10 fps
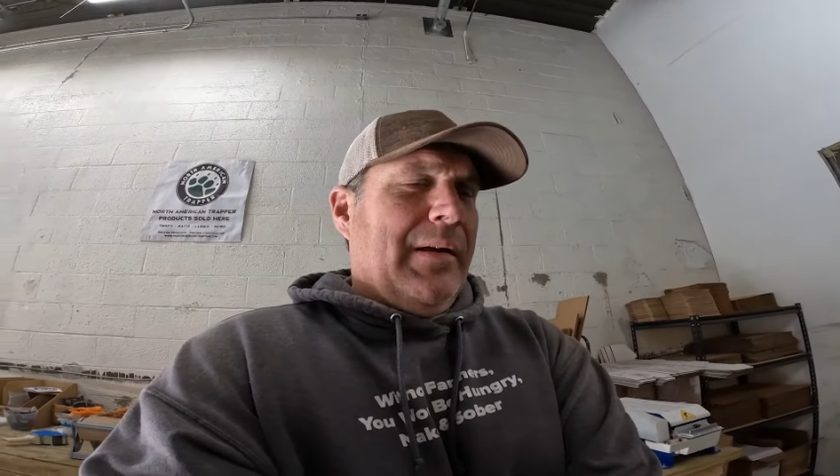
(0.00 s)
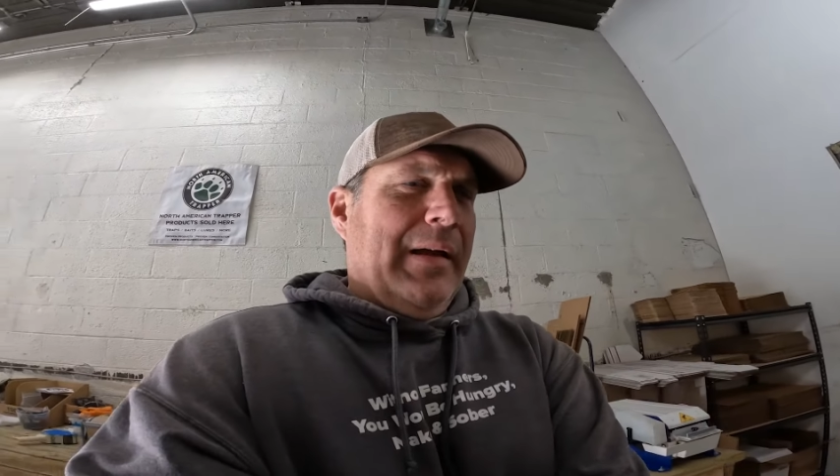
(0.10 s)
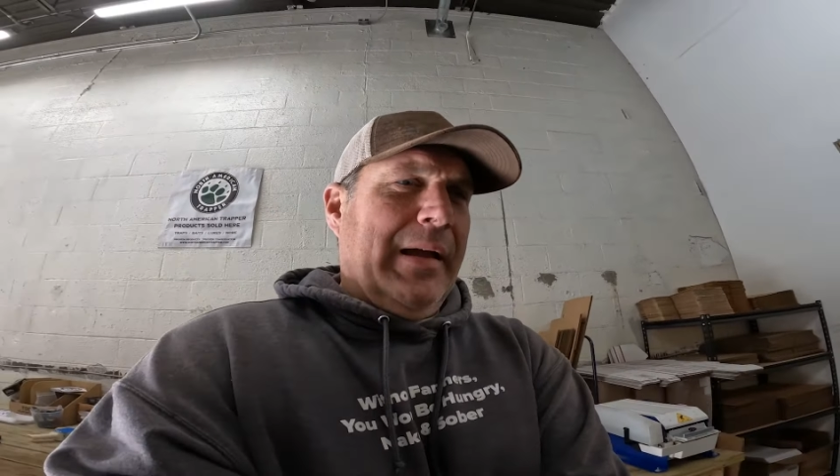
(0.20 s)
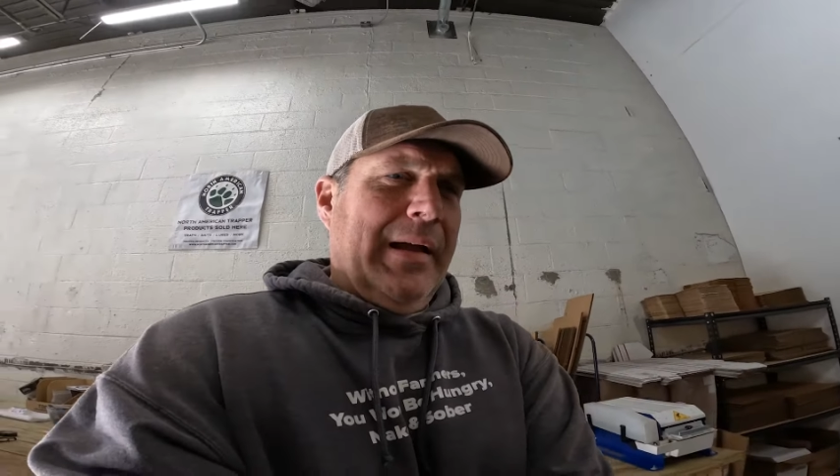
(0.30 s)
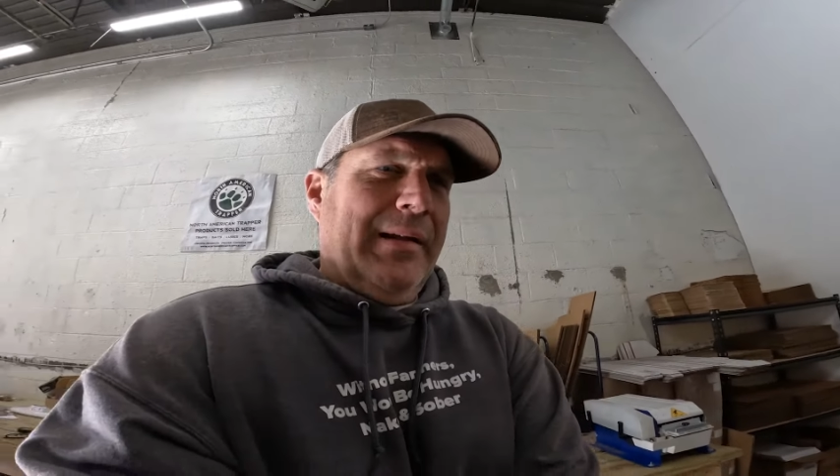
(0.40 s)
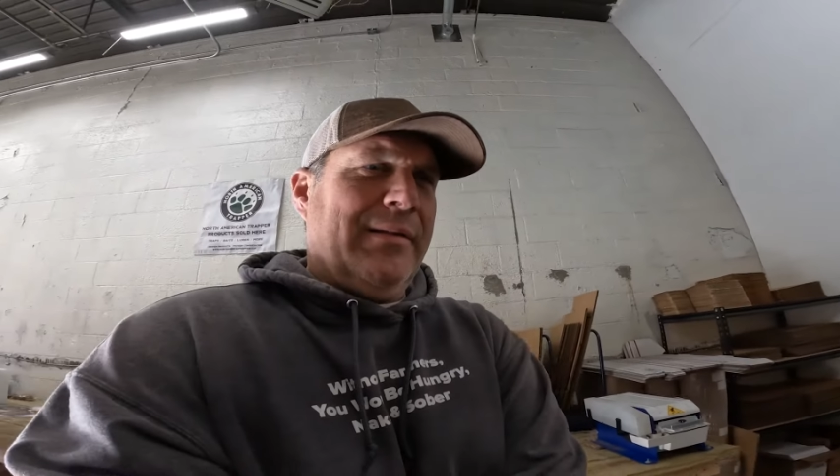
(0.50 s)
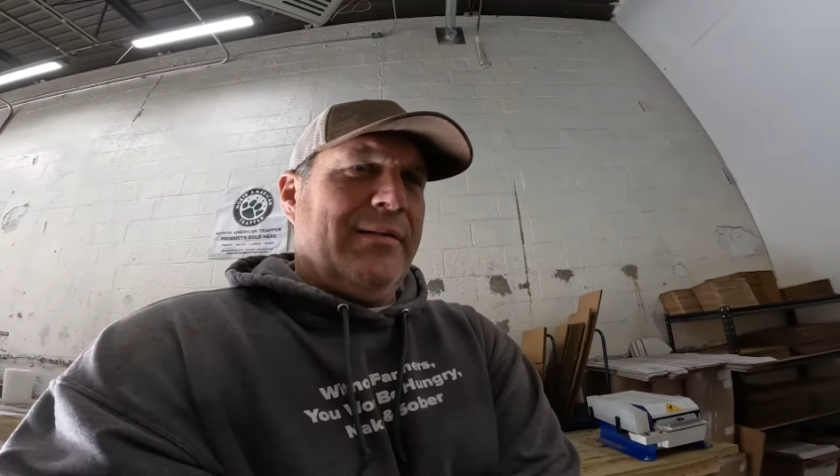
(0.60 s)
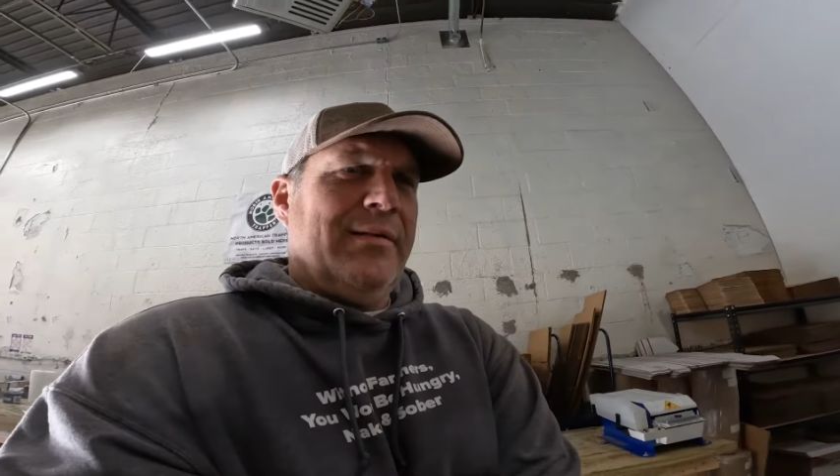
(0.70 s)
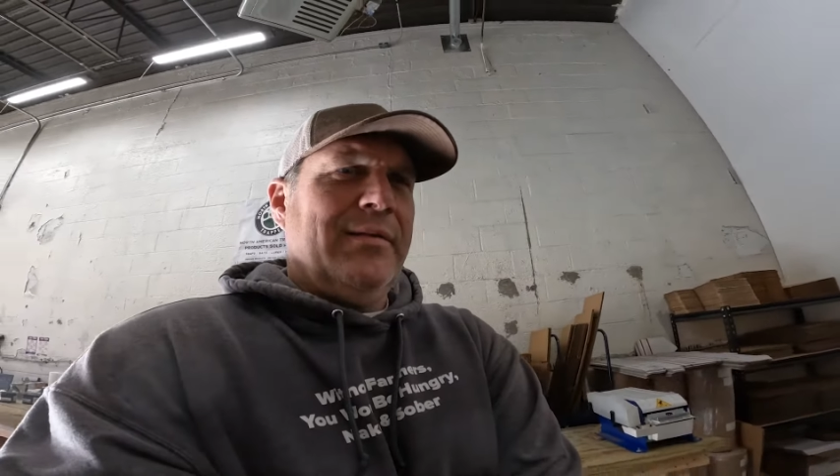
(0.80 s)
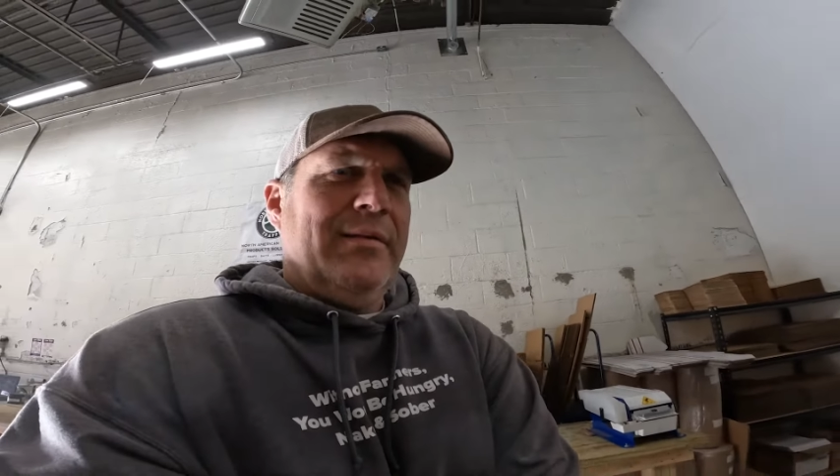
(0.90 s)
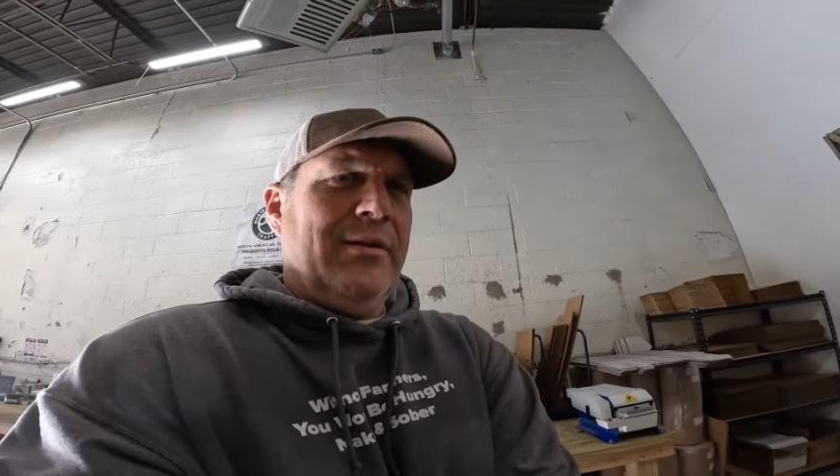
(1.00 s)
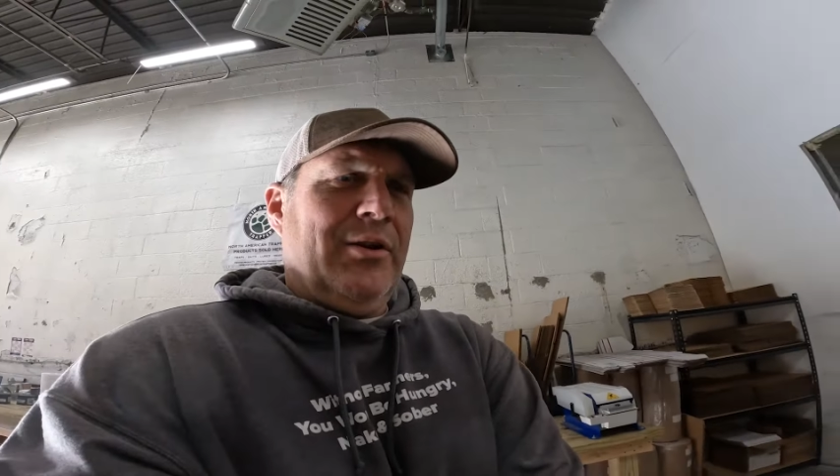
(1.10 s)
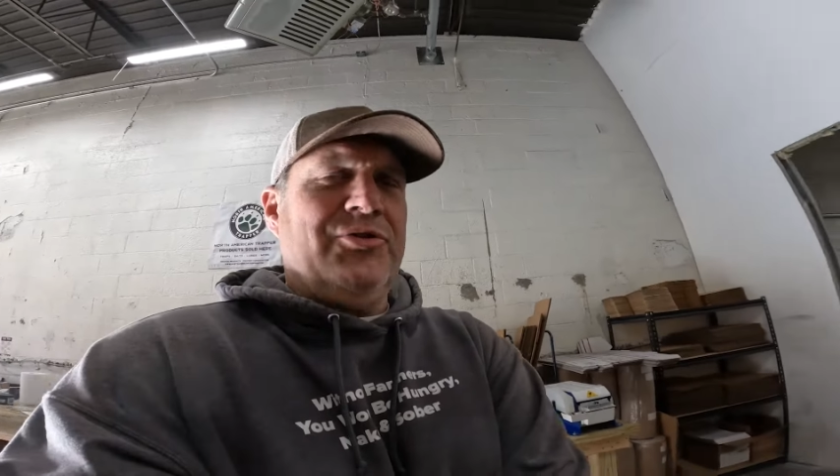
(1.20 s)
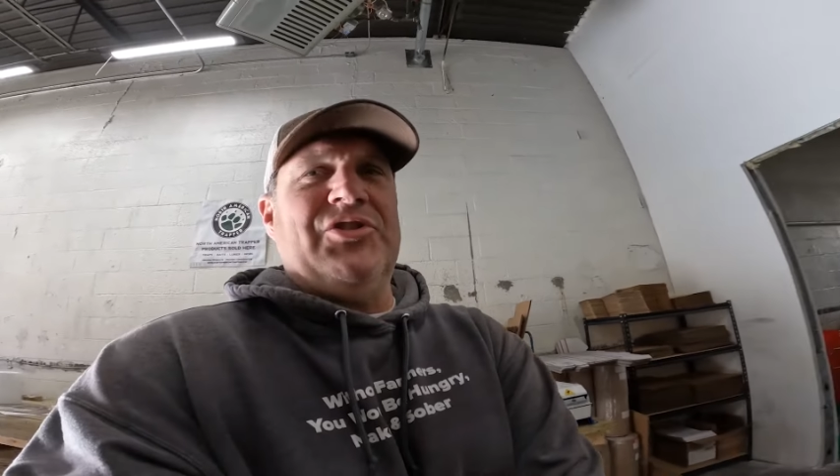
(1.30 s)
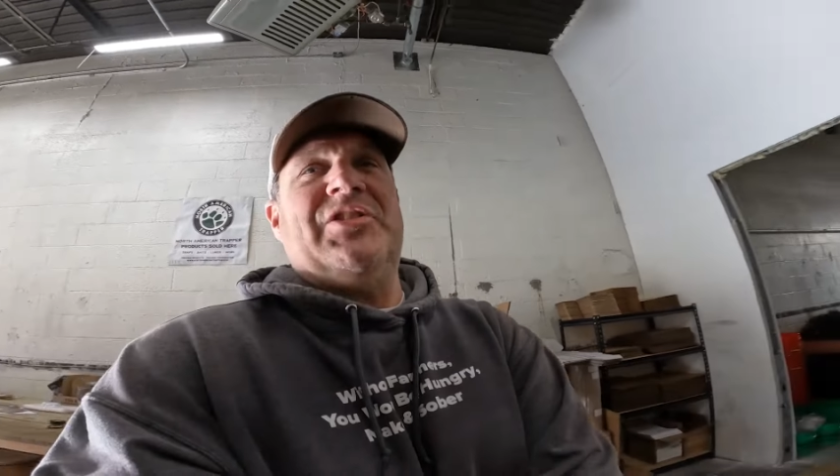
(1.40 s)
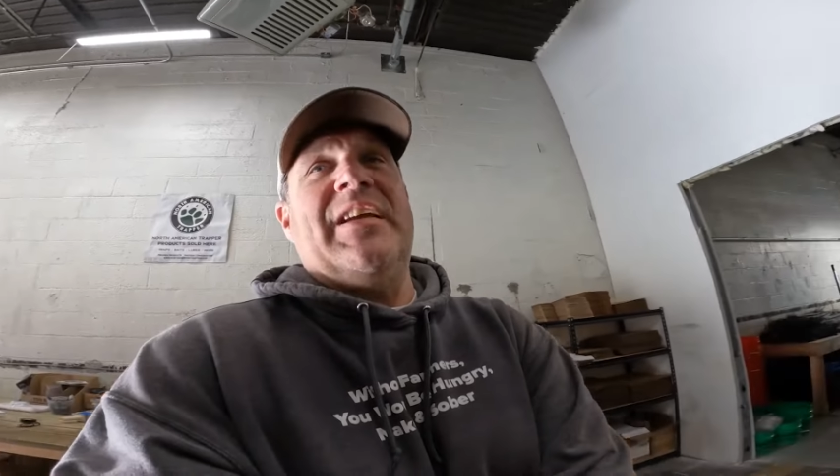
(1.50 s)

And, you know, just to